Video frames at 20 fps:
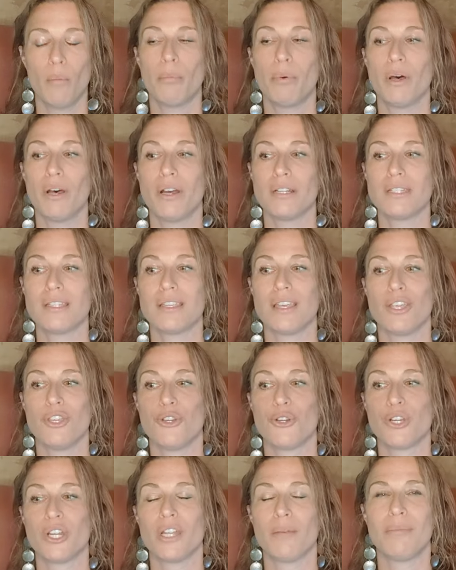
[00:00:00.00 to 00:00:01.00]
But
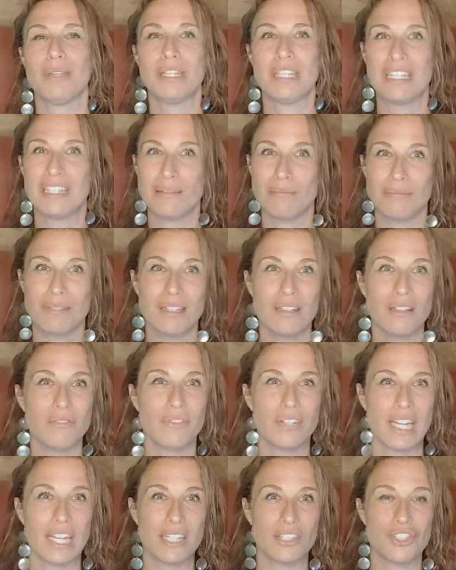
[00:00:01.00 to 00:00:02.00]
you're going to be in the middle
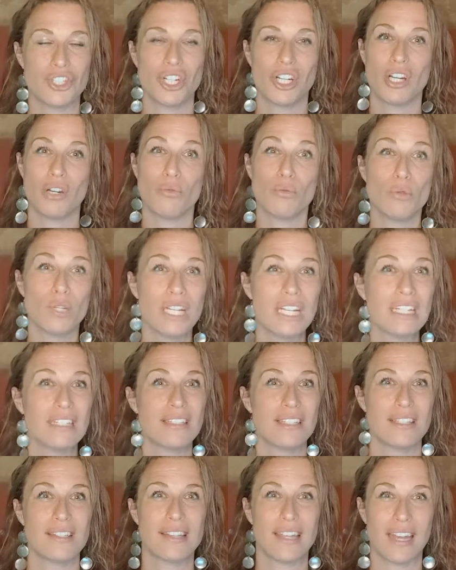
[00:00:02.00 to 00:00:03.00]
of nature, really
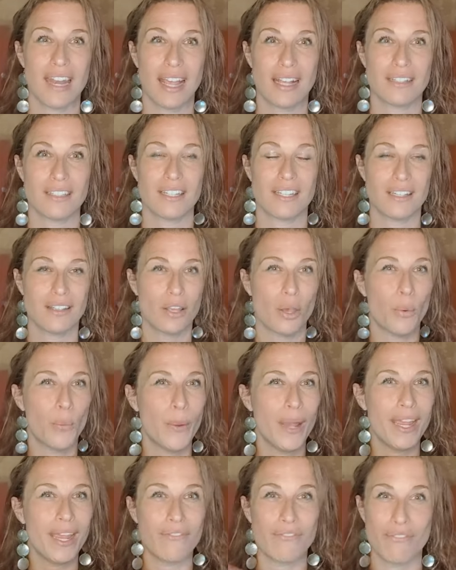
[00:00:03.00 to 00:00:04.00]
disconnected,
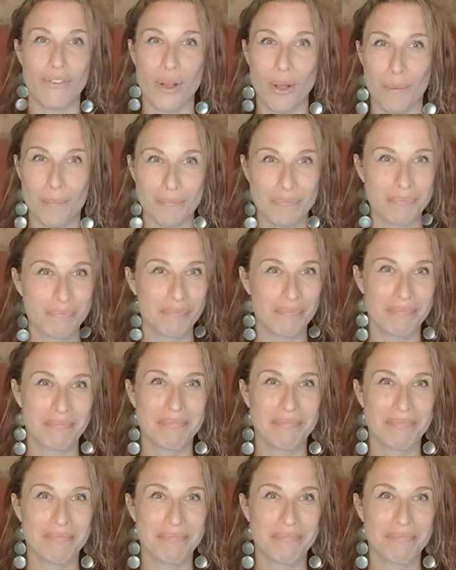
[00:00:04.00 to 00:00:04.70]
away from